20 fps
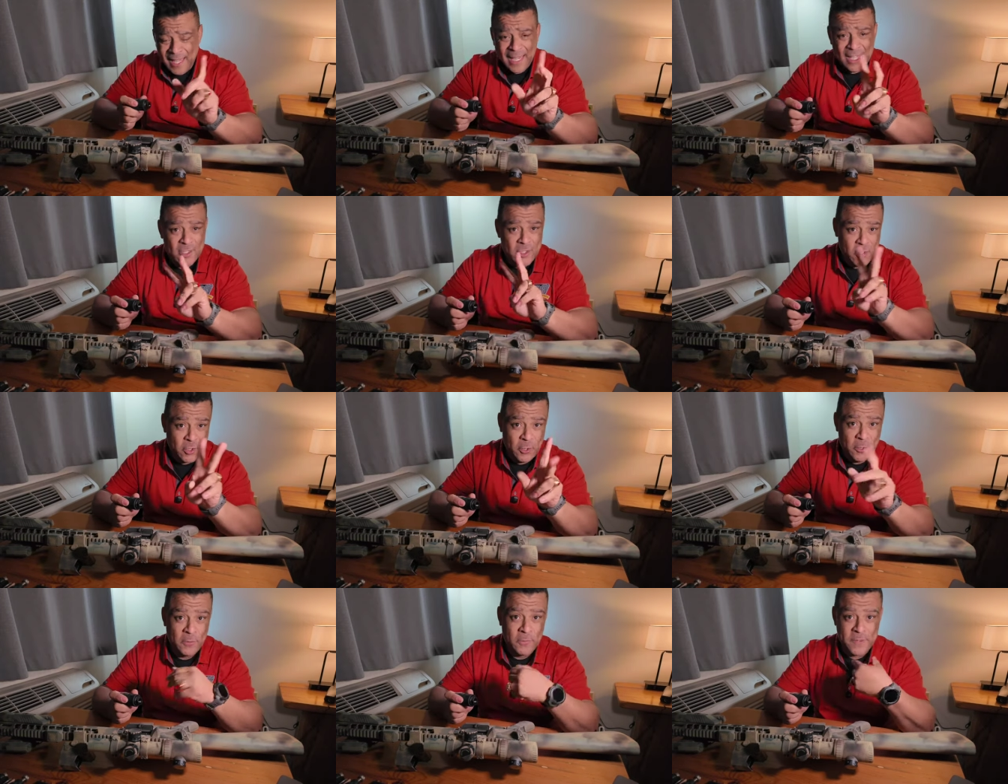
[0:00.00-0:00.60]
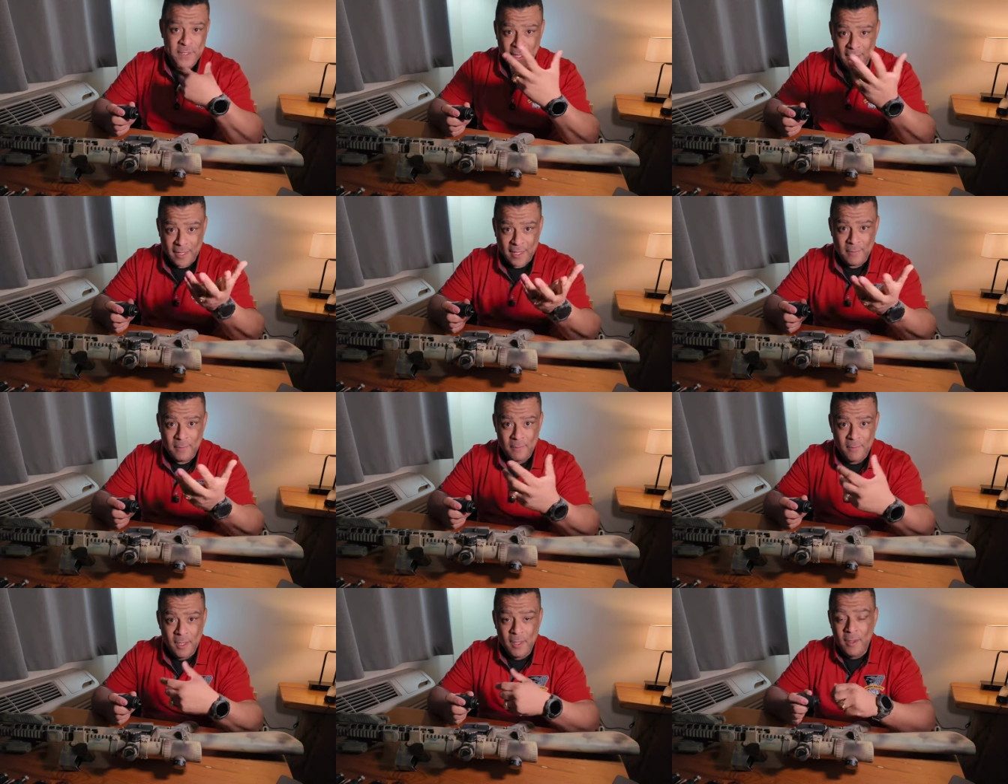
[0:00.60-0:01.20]
It serves, like
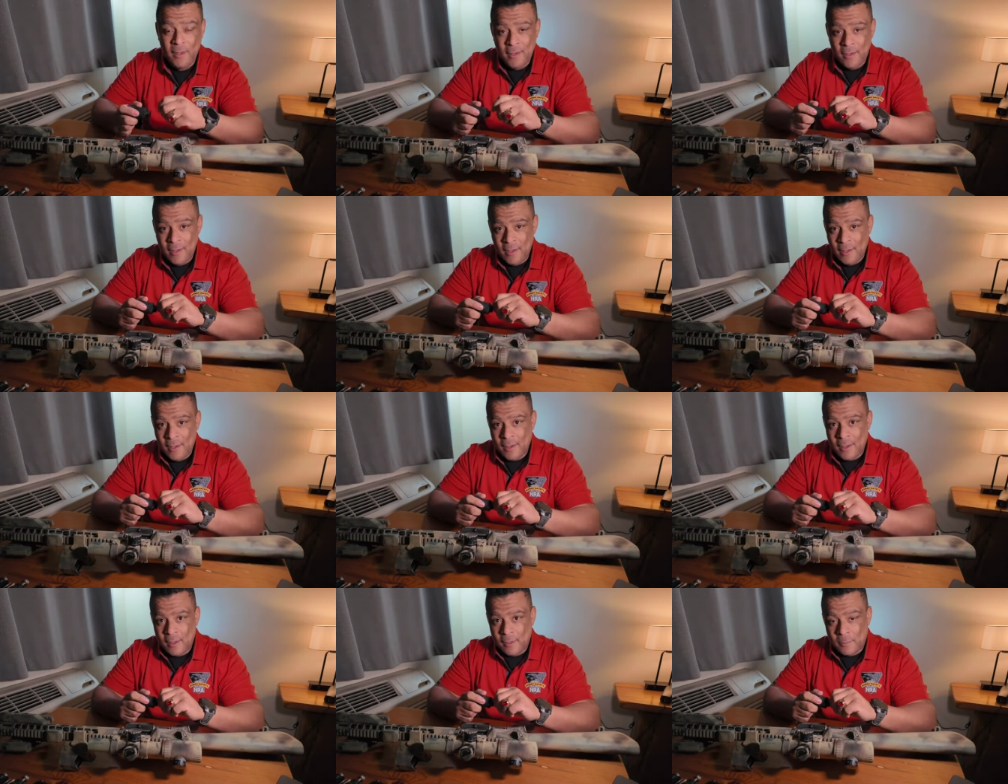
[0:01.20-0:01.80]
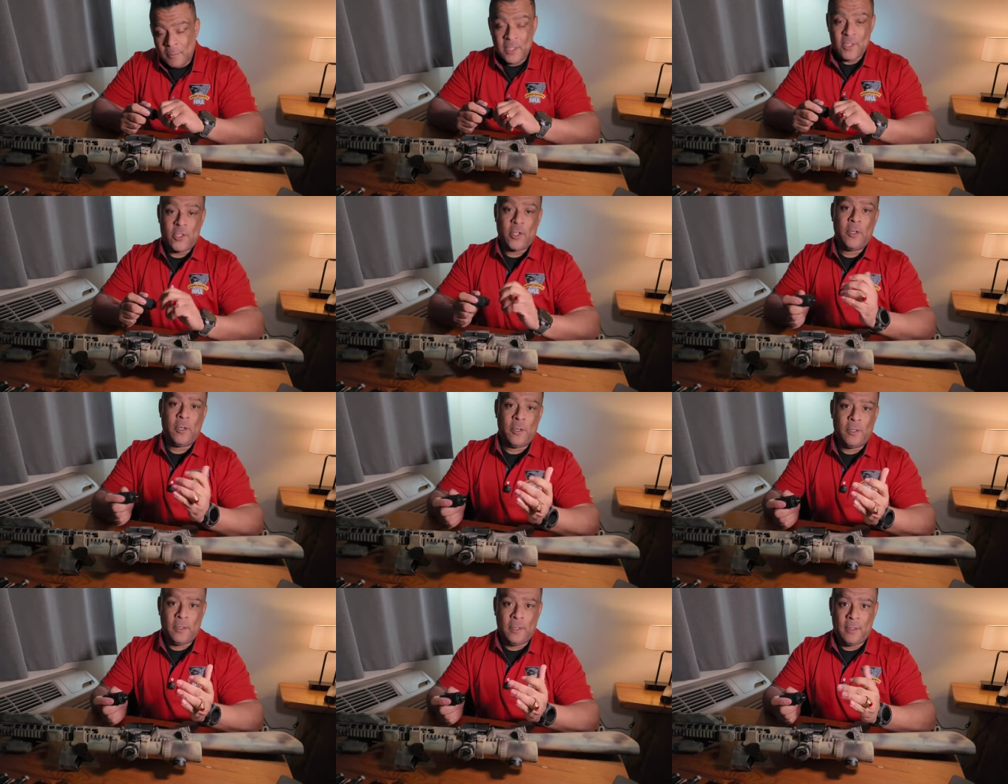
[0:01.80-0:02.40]
I
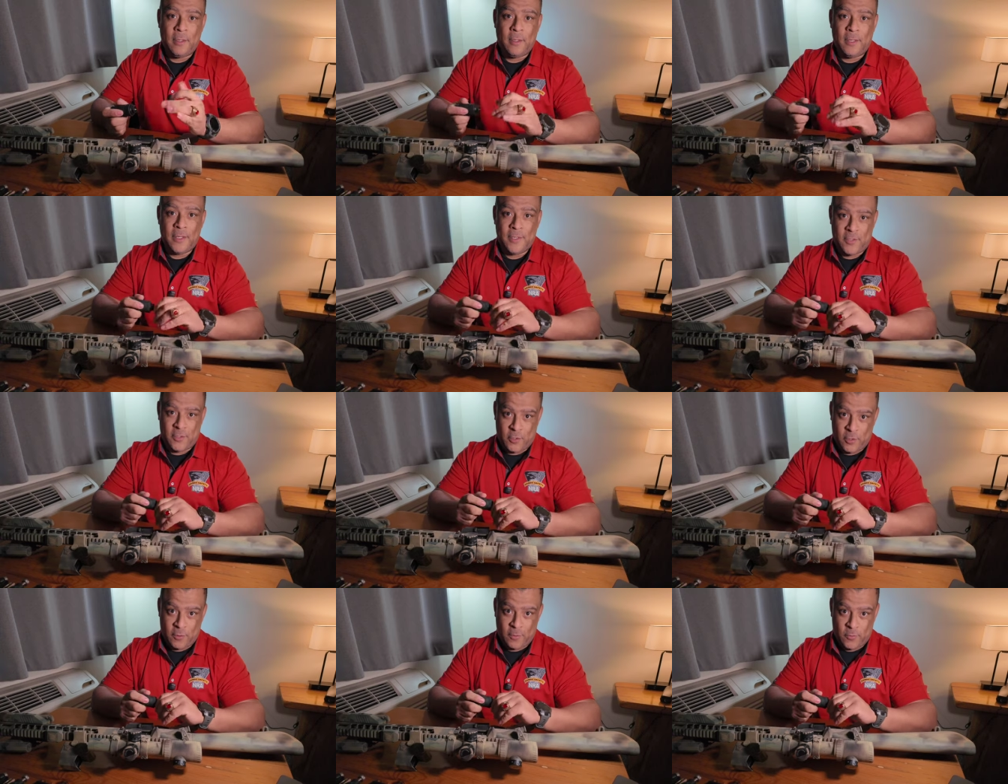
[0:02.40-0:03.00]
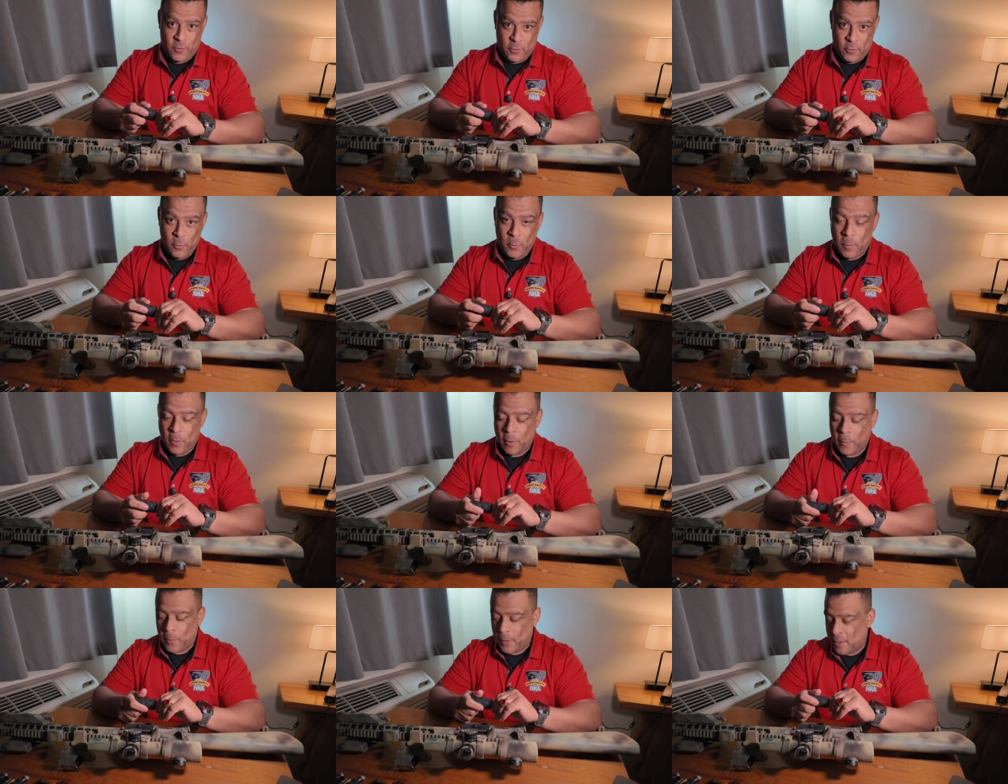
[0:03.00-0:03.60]
mentioned earlier, it serves two
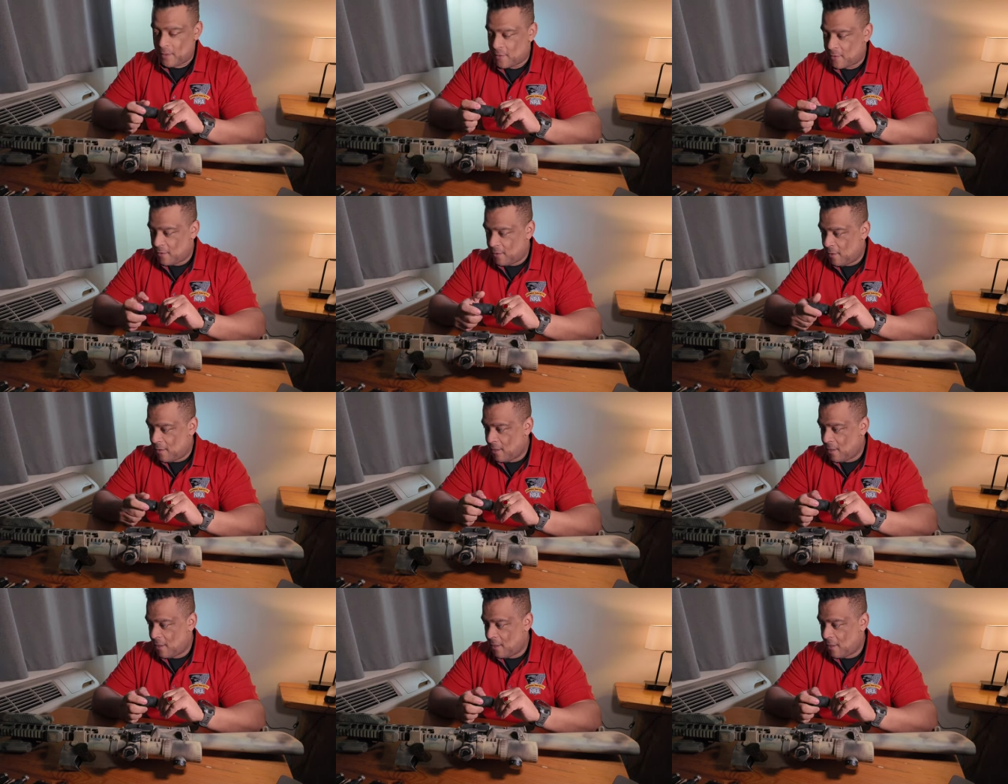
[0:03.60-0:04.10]
purposes.